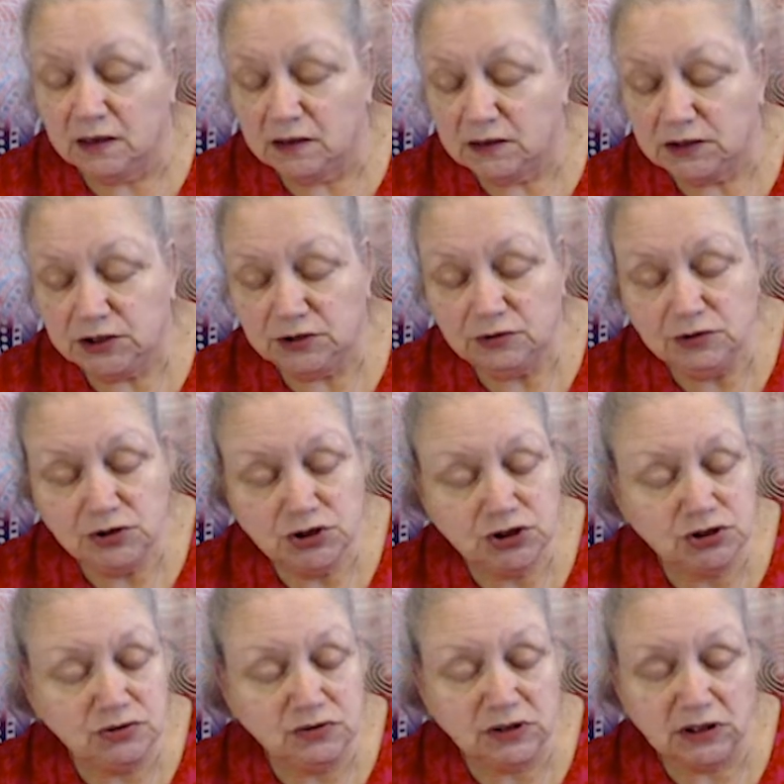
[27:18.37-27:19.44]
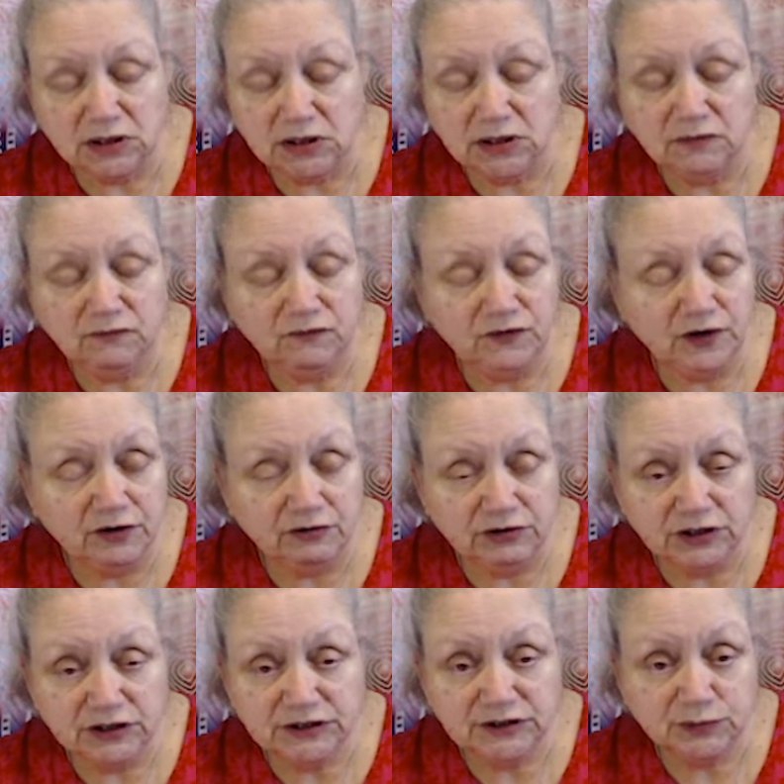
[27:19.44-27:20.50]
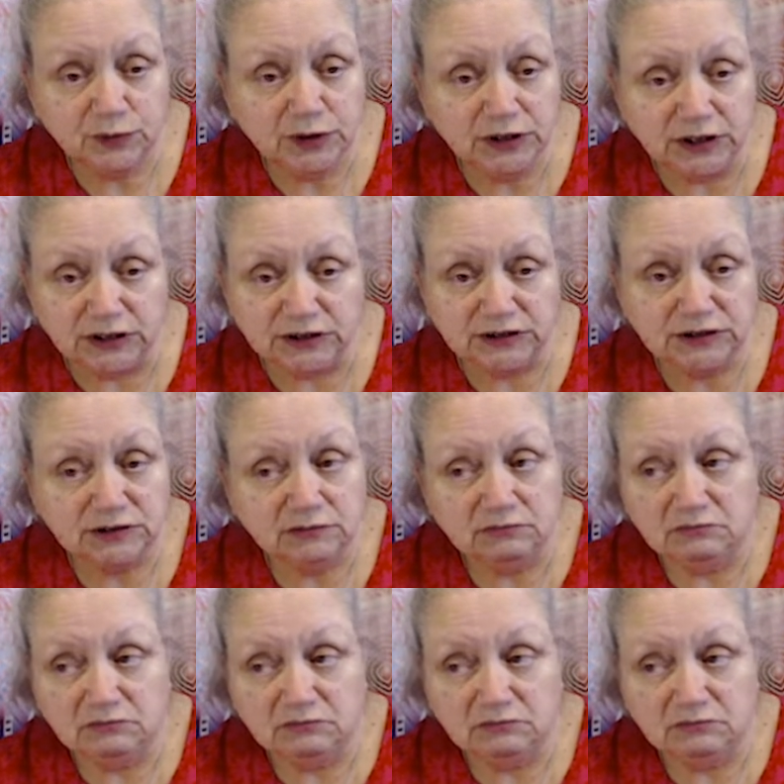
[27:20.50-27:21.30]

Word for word: You can do that in various ways.